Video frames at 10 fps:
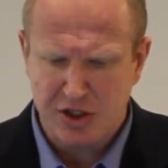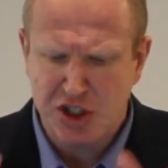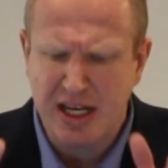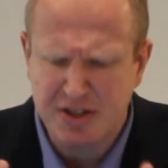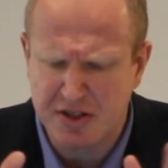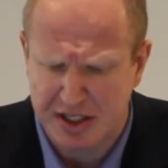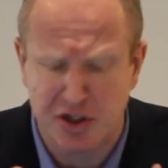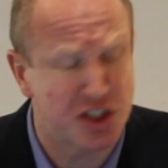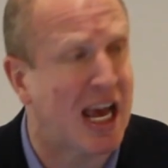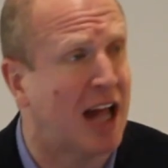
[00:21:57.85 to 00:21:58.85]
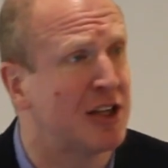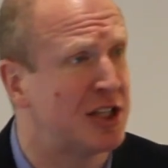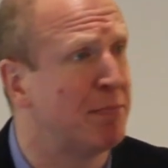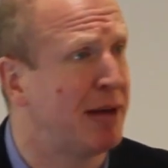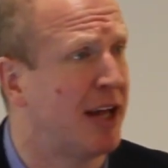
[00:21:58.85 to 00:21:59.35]
Jesus is
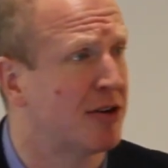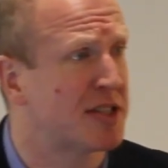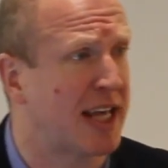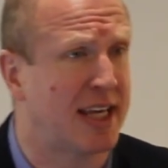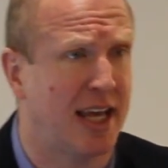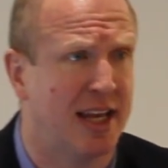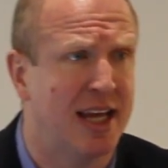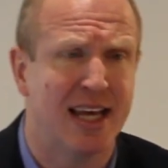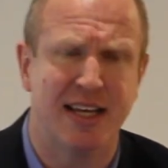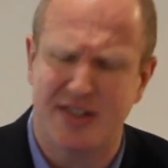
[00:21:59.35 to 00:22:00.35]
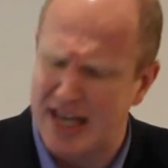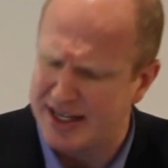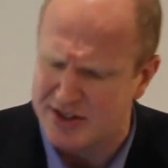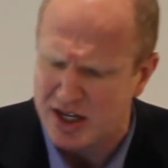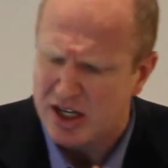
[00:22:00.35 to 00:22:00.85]
challenging Peter's thinking. He
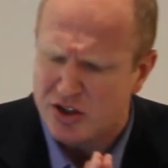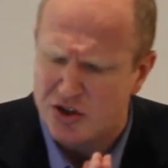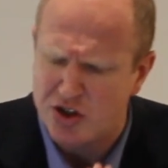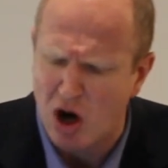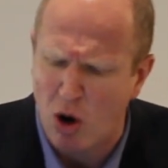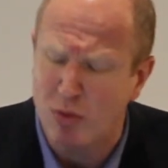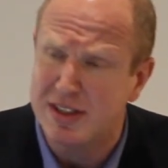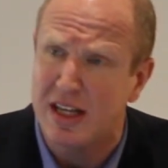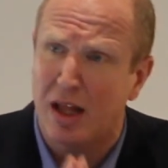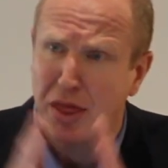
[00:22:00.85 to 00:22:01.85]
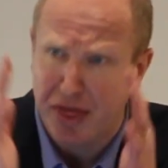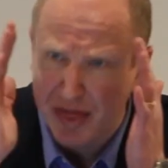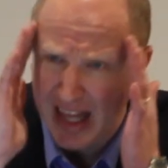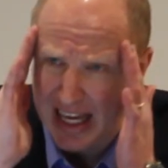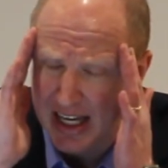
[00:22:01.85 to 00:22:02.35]
says, don't
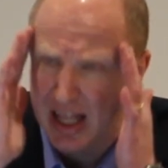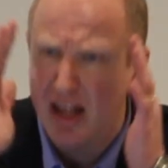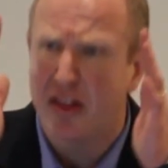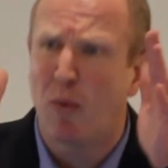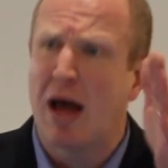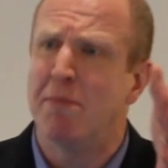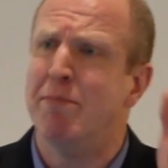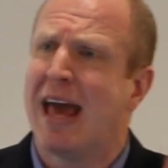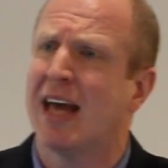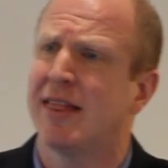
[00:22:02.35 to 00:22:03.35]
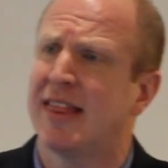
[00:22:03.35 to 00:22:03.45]
think the way man